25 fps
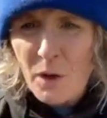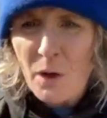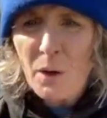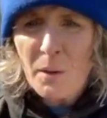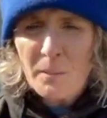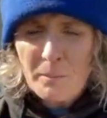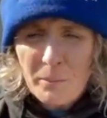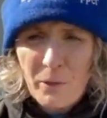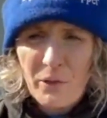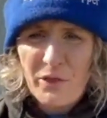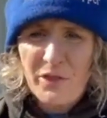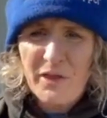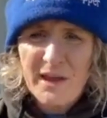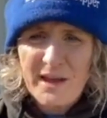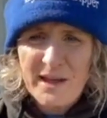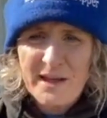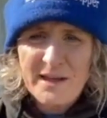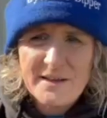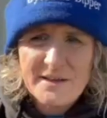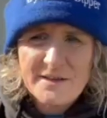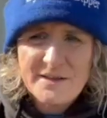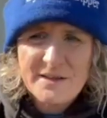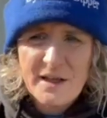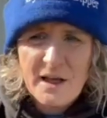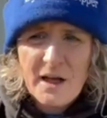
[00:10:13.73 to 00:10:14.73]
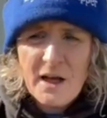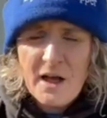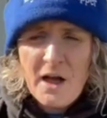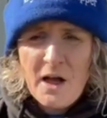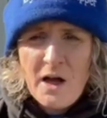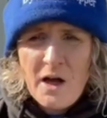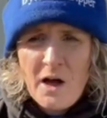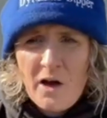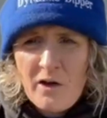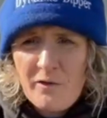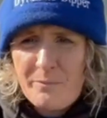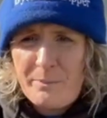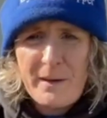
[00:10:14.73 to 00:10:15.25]
But these
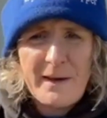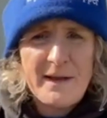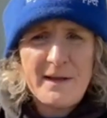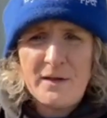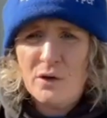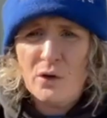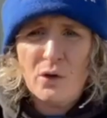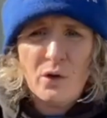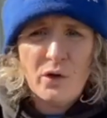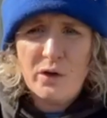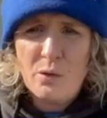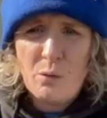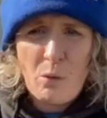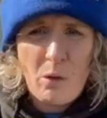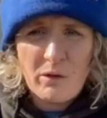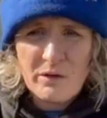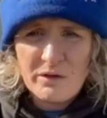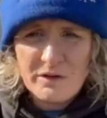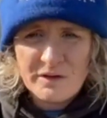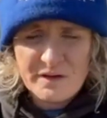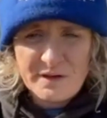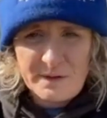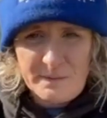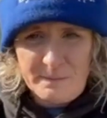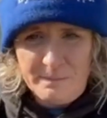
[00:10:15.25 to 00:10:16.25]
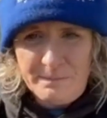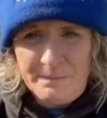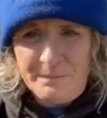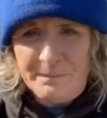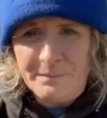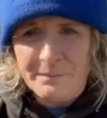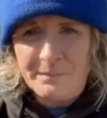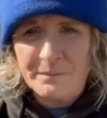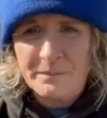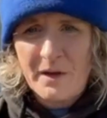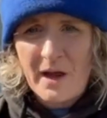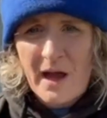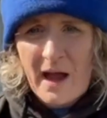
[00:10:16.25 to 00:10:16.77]
have beaten all the ones
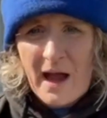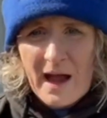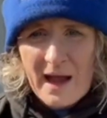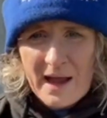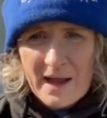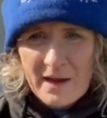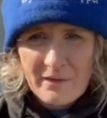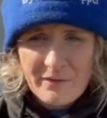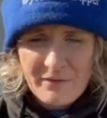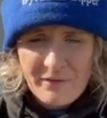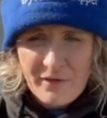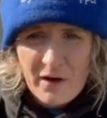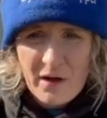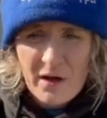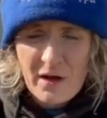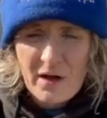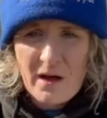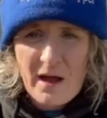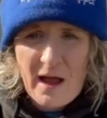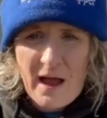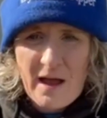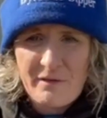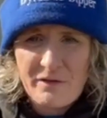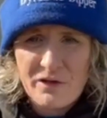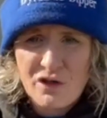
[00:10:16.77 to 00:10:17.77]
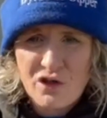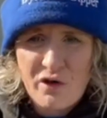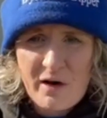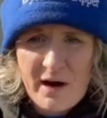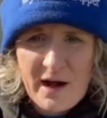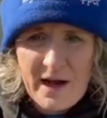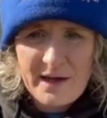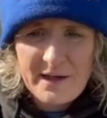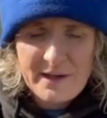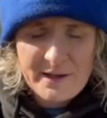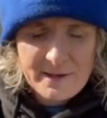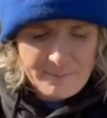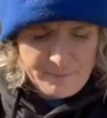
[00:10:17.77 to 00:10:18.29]
that I have ever
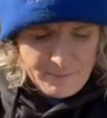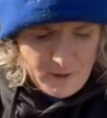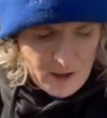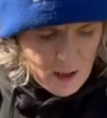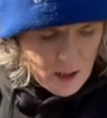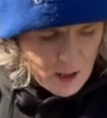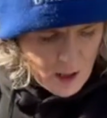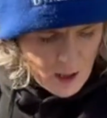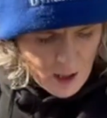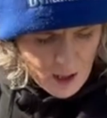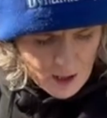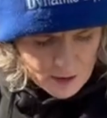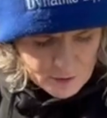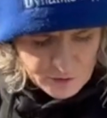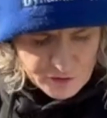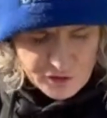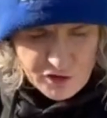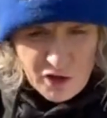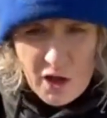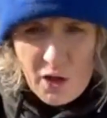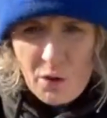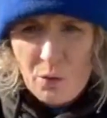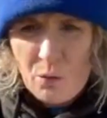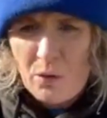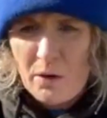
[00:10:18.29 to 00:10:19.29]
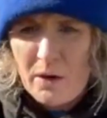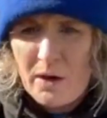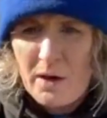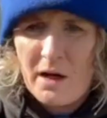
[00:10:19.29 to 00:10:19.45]
tried. And so,